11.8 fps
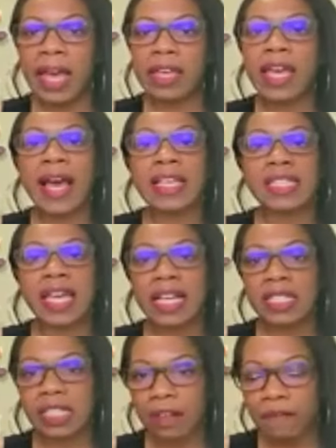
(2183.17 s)
it has
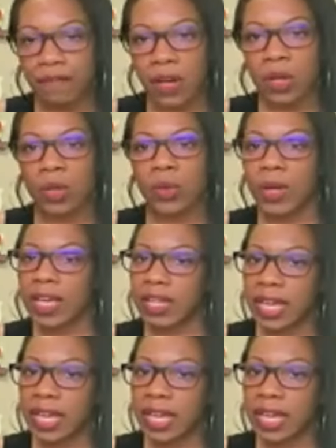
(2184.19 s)
antifungal and